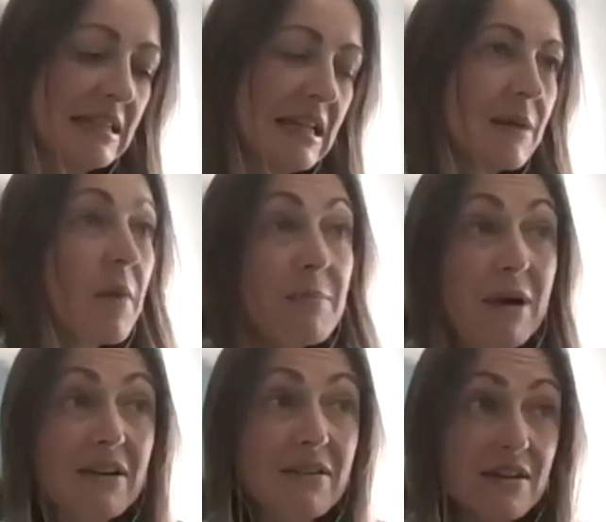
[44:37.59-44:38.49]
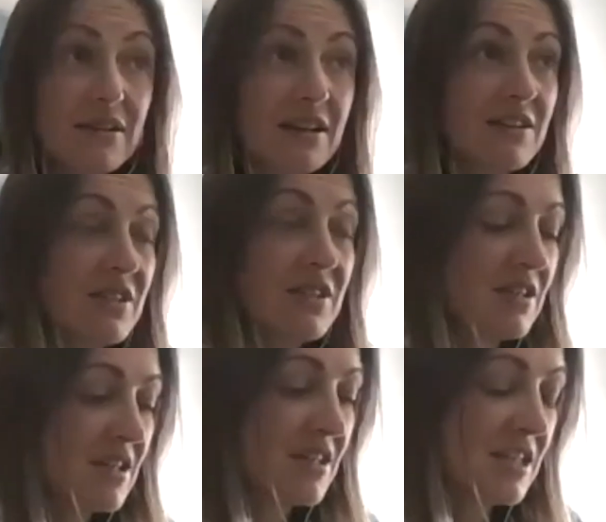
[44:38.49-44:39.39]
Like my background, like you said,
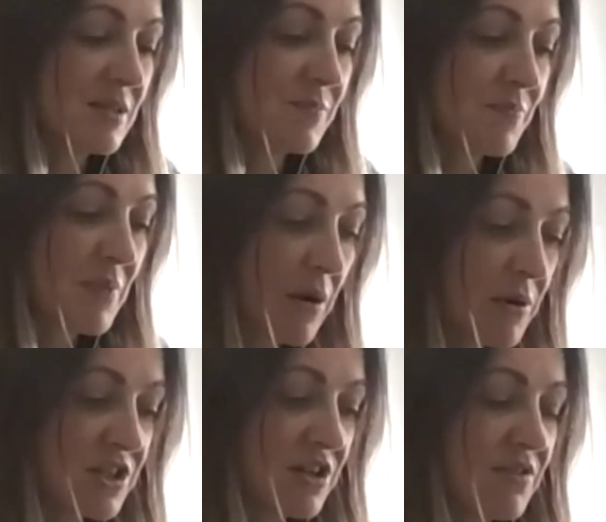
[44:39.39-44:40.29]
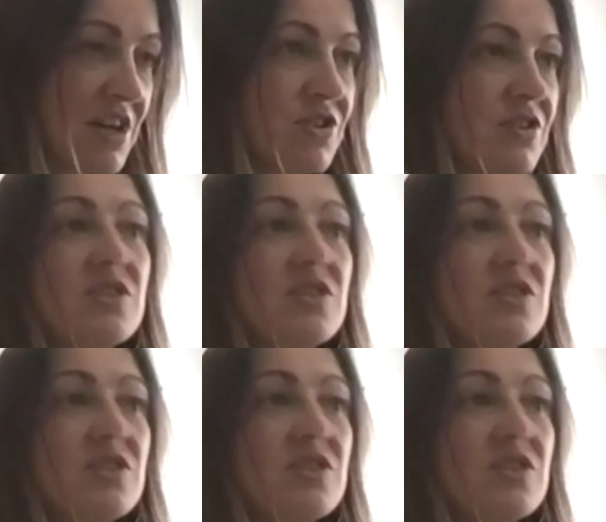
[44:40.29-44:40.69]
it's power generation.